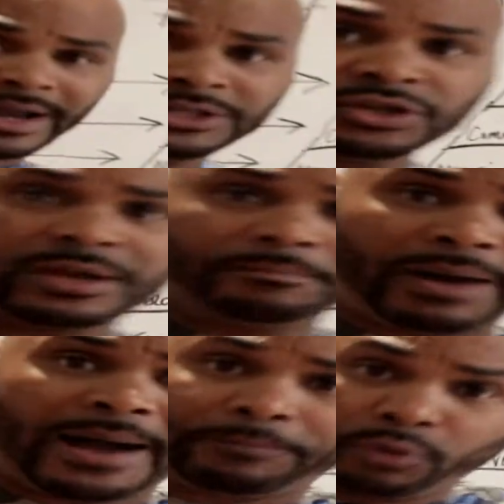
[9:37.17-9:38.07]
whereas you can
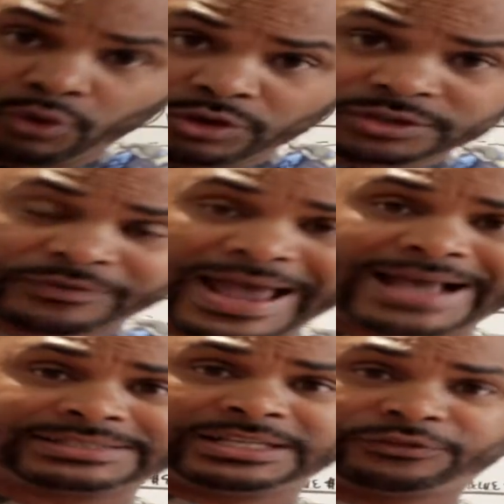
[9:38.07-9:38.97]
buy pools of
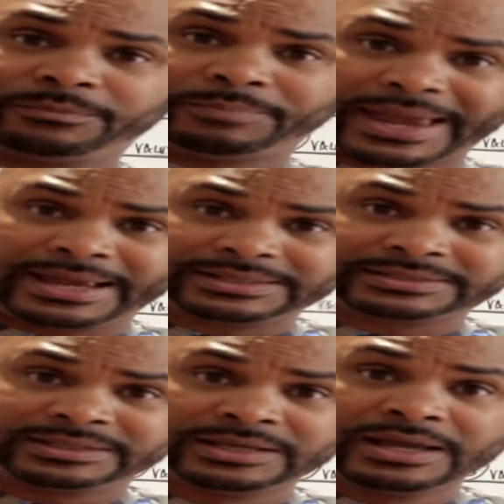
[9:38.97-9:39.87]
assets from
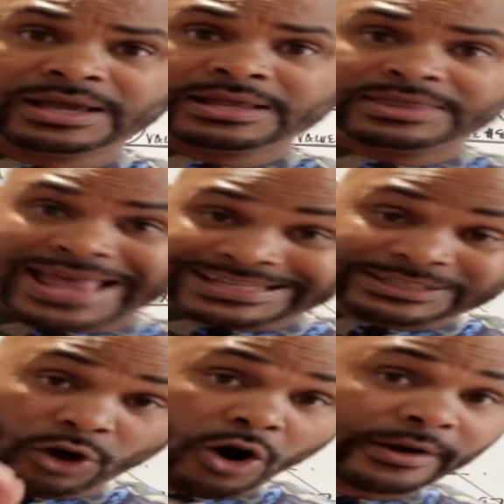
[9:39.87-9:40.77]
banks.
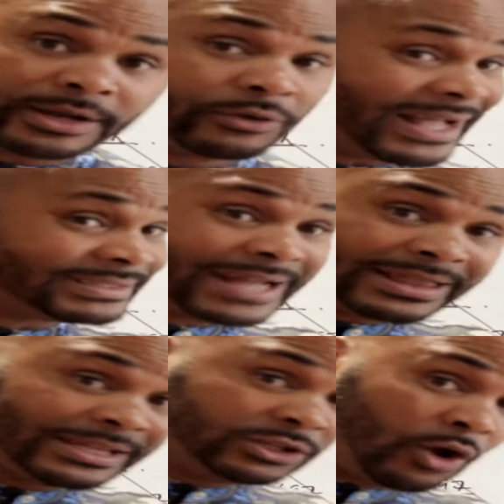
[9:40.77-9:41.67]
That's the REO. That's
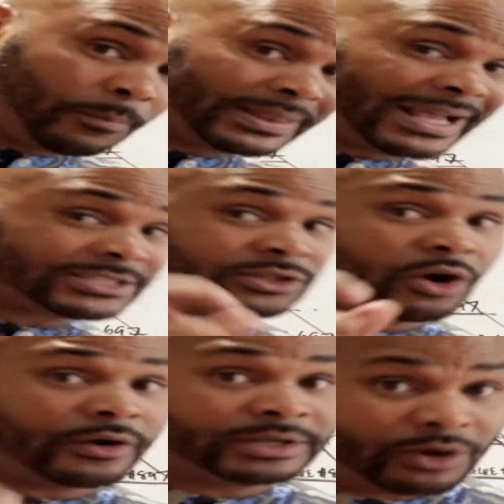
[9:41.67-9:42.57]
not the note, but that's
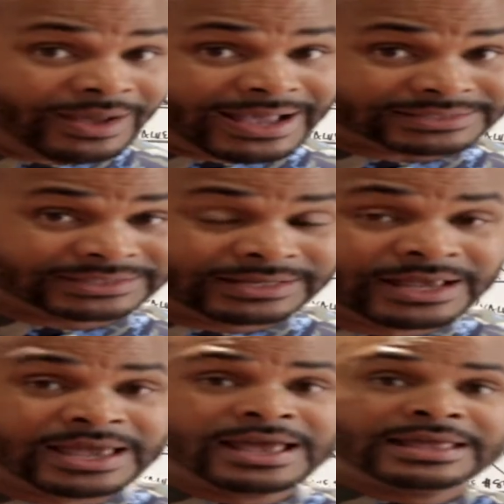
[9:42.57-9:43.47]
an REO
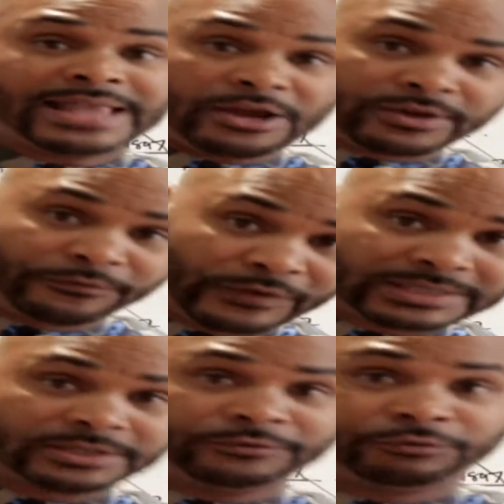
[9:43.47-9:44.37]
asset. Now you can
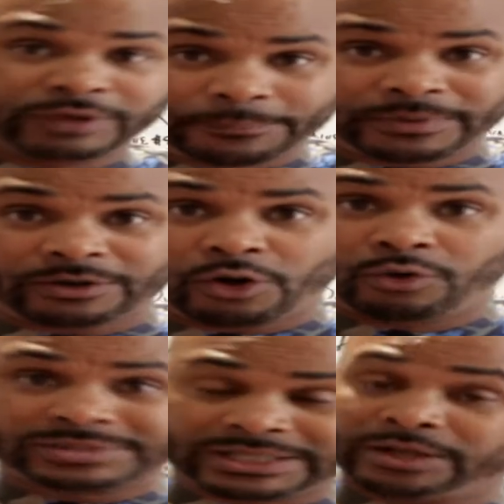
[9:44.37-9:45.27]
fix and flip it,
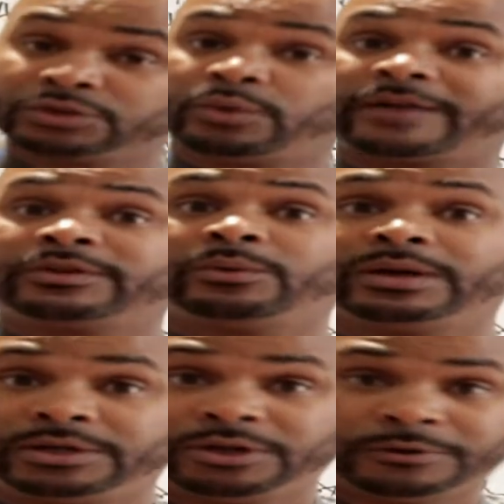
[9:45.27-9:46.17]
wholesale, do whatever you
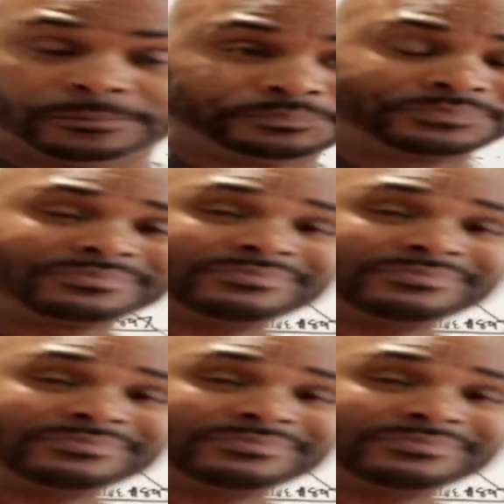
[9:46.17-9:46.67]
want to do.